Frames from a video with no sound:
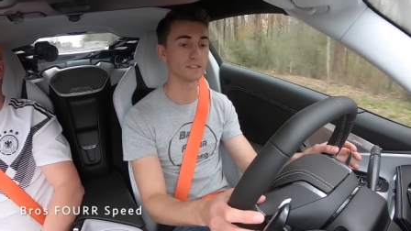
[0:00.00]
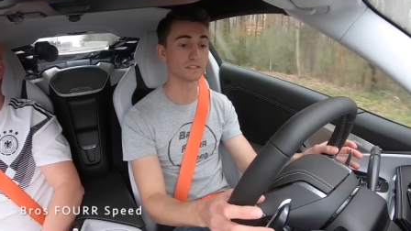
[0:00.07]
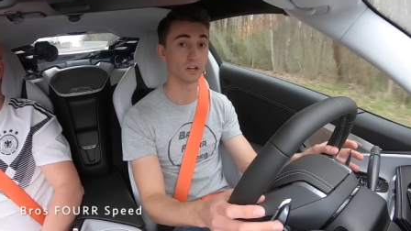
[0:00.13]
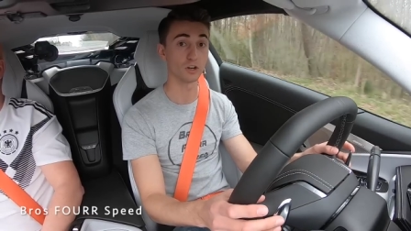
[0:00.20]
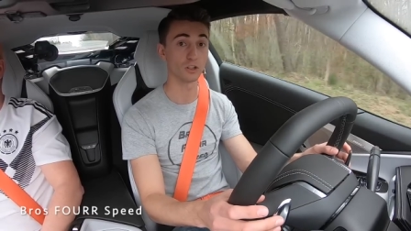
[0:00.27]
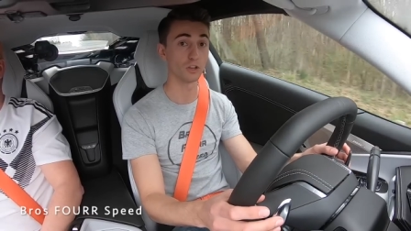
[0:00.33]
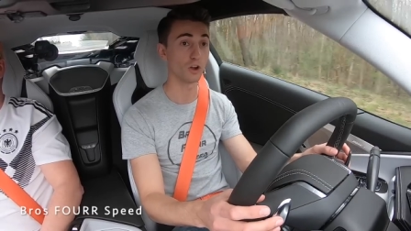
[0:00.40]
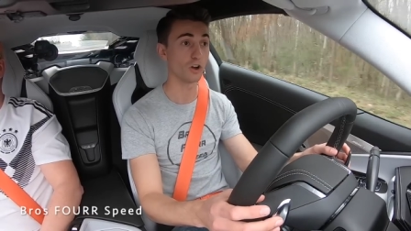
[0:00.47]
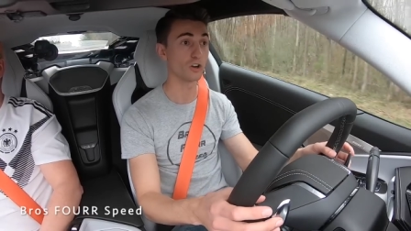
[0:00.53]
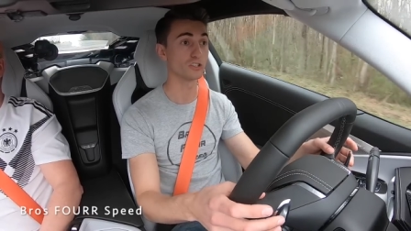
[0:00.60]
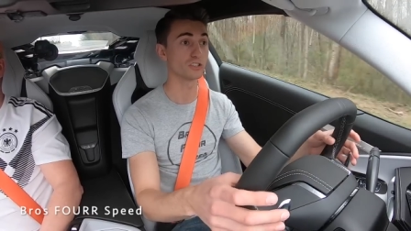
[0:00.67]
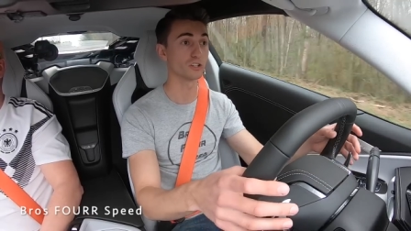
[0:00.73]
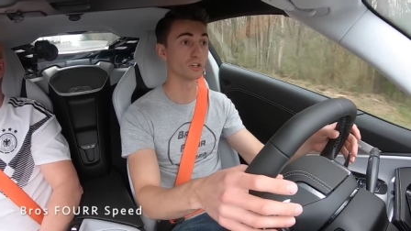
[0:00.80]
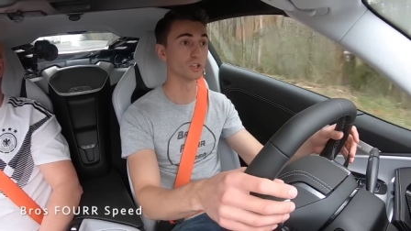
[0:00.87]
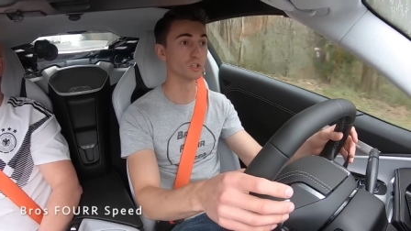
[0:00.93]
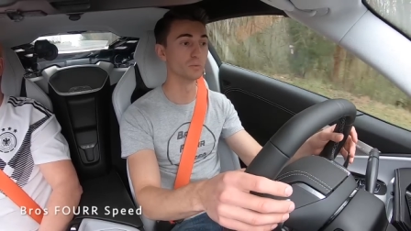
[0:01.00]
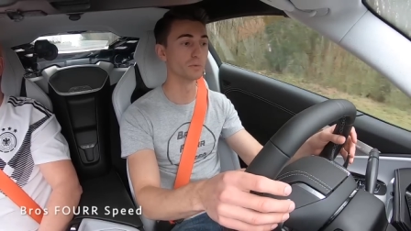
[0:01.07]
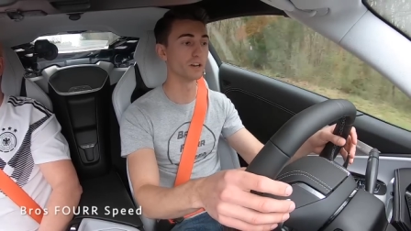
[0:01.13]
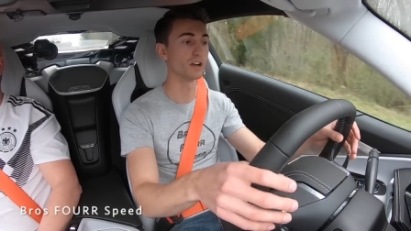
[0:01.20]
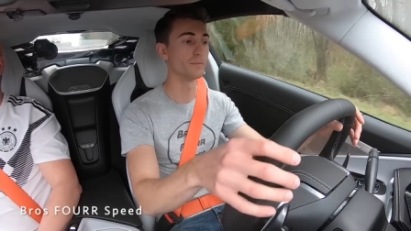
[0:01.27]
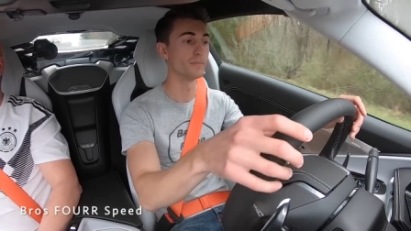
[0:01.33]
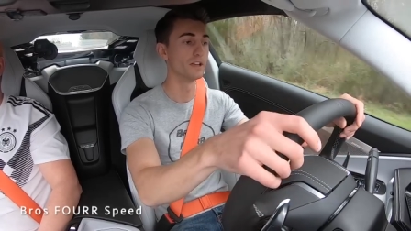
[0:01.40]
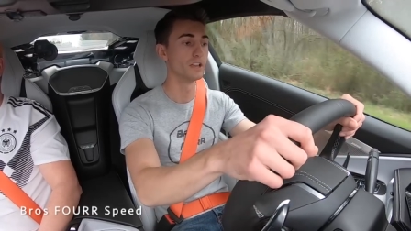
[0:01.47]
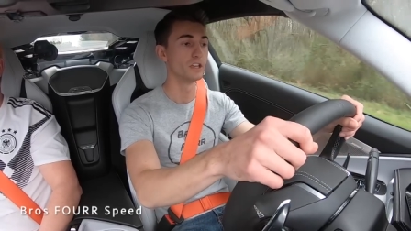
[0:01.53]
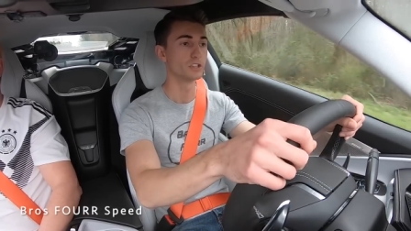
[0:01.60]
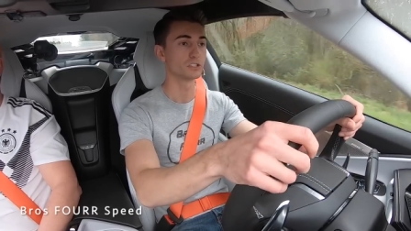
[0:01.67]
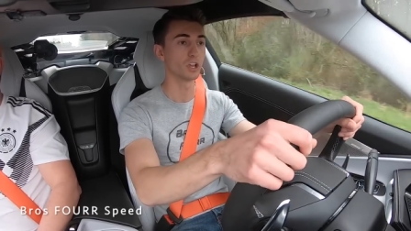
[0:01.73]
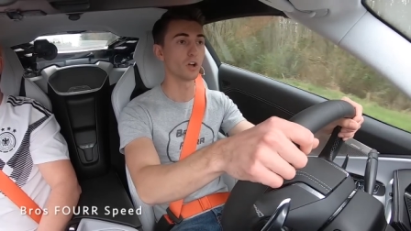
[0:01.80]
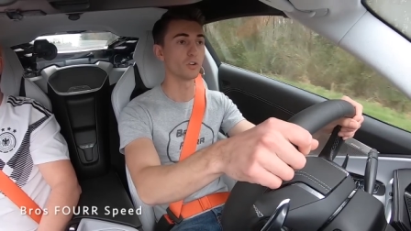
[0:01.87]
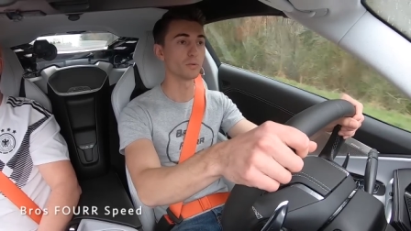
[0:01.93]
They're large, they're aluminum,
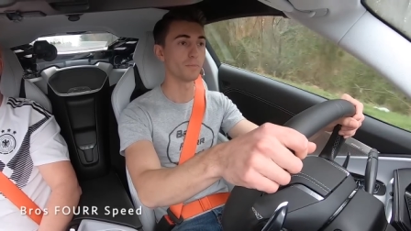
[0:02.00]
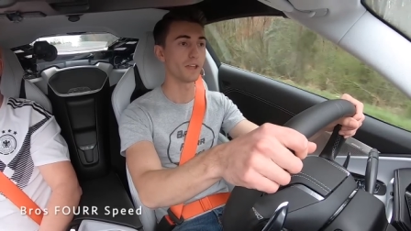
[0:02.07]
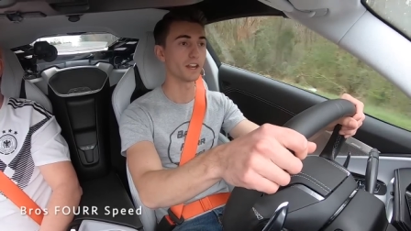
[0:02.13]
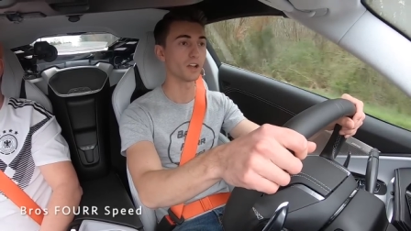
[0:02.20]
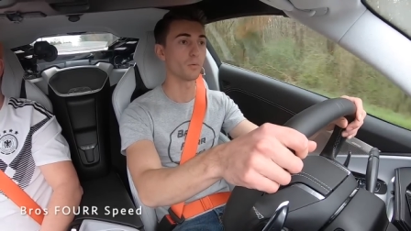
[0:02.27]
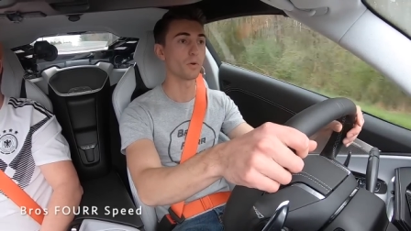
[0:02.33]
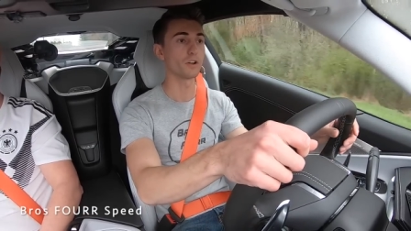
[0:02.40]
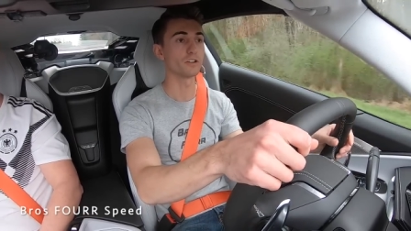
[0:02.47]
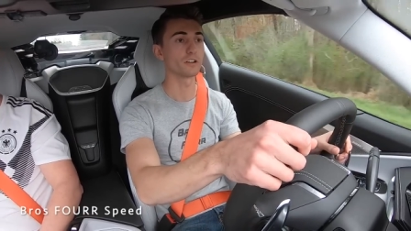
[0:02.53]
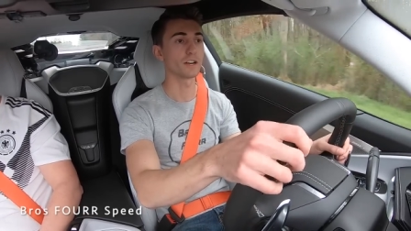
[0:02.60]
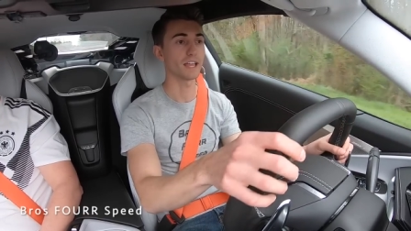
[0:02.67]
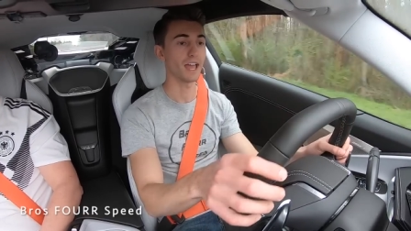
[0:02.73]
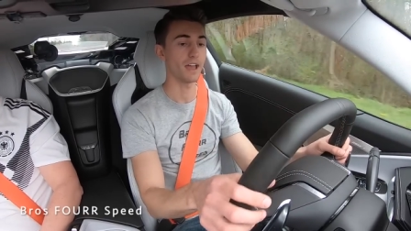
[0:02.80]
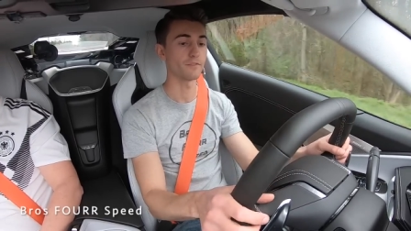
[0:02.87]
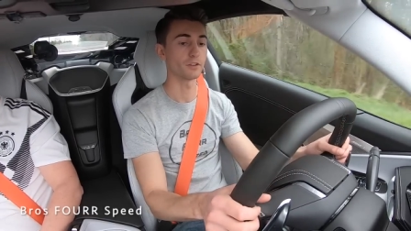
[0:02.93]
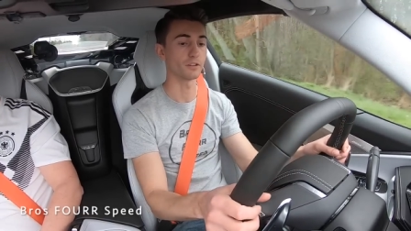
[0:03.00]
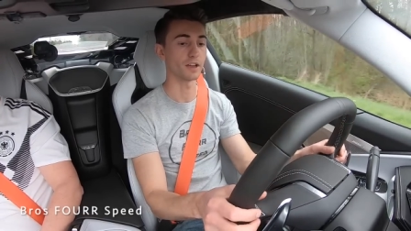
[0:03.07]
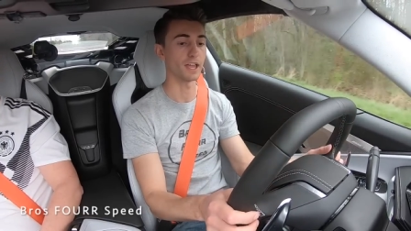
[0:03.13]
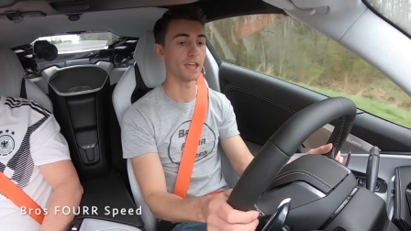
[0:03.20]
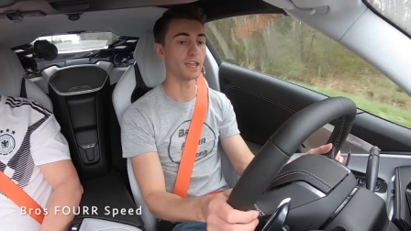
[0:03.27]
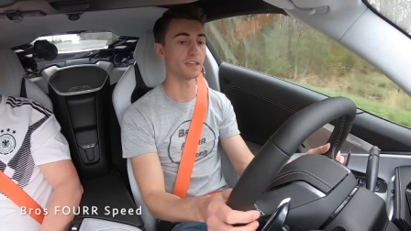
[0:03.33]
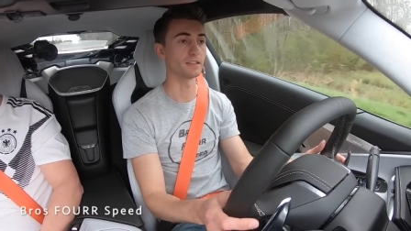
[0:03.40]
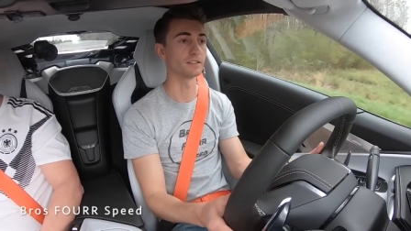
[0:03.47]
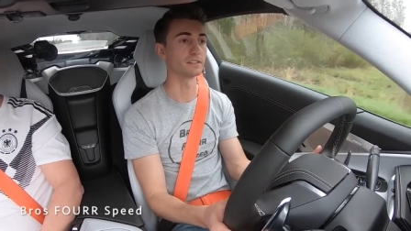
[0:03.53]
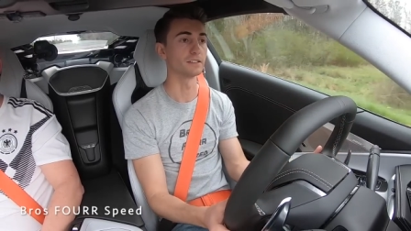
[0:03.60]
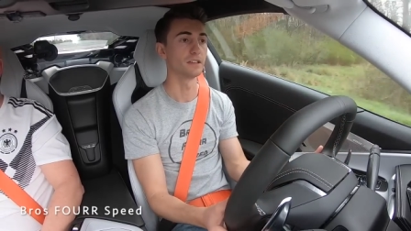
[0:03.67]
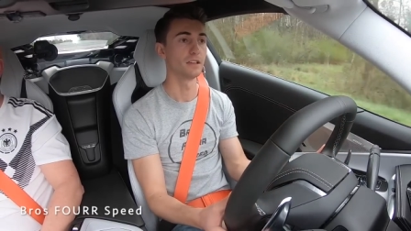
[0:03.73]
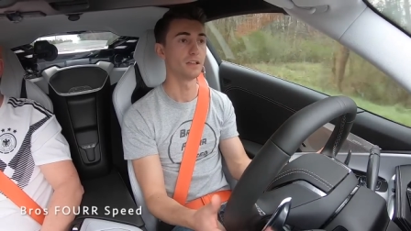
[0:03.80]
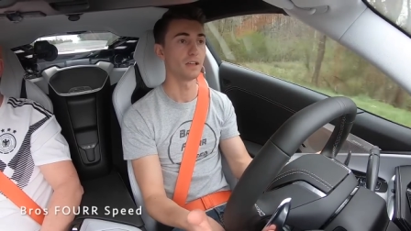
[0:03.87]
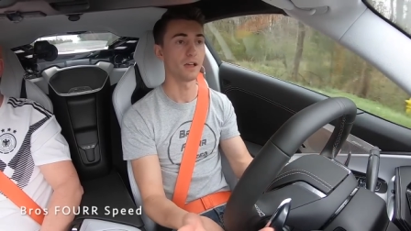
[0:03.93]
so depending on where you're gonna have your hands,
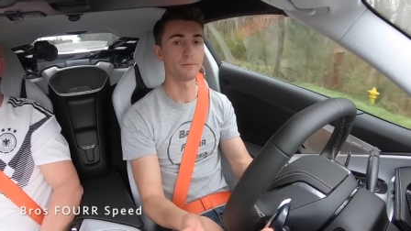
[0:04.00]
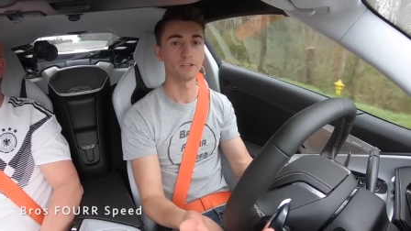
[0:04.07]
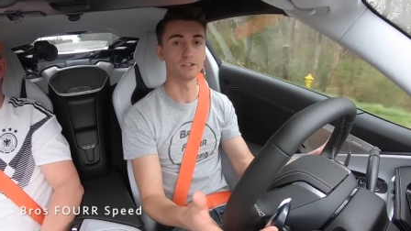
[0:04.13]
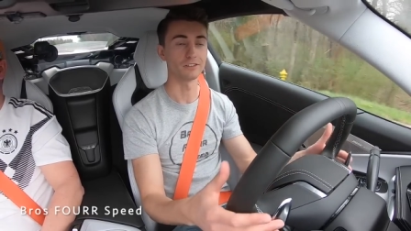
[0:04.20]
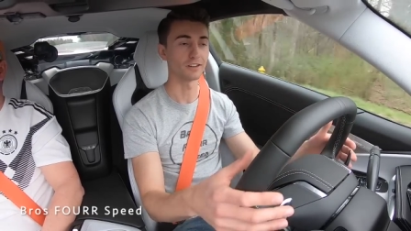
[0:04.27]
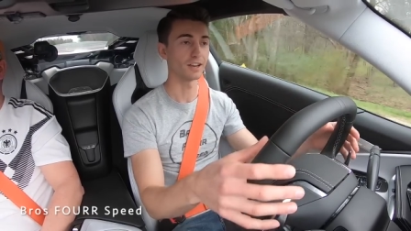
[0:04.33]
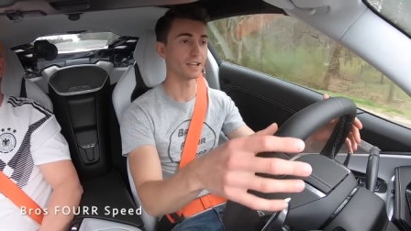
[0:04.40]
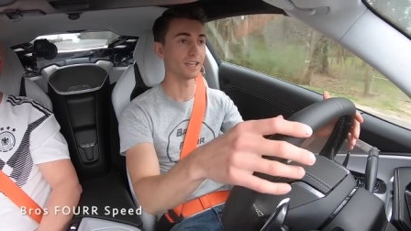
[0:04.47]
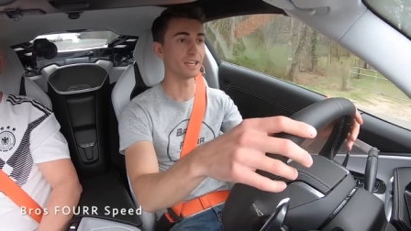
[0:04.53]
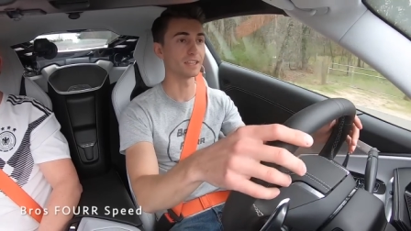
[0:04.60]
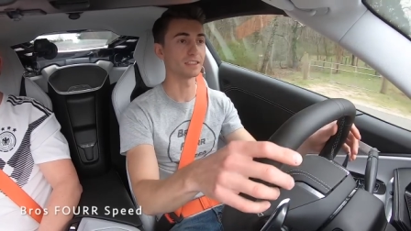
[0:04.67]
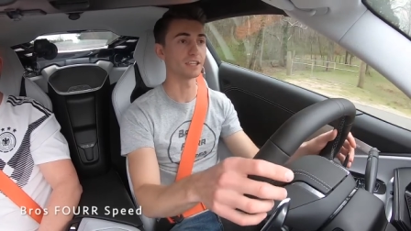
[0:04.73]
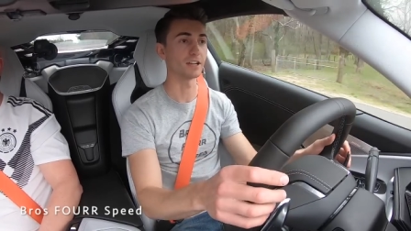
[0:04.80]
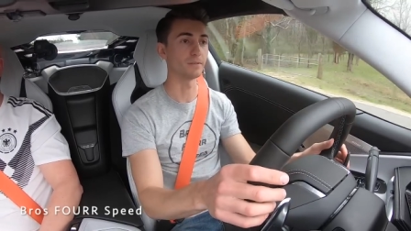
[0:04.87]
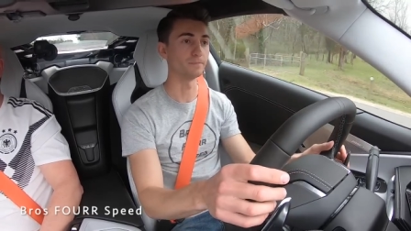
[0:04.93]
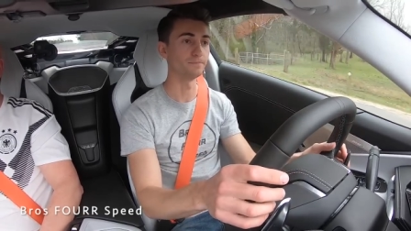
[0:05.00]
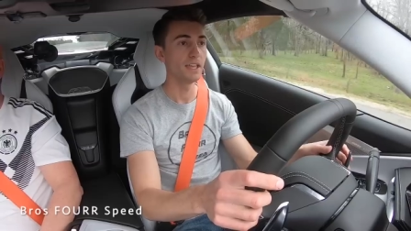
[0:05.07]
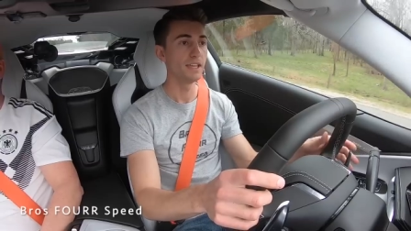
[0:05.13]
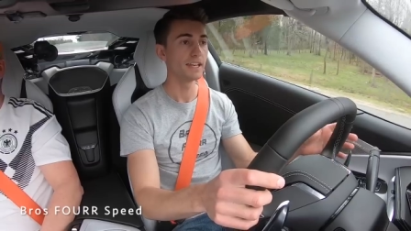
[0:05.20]
I mean, you're gonna hit them.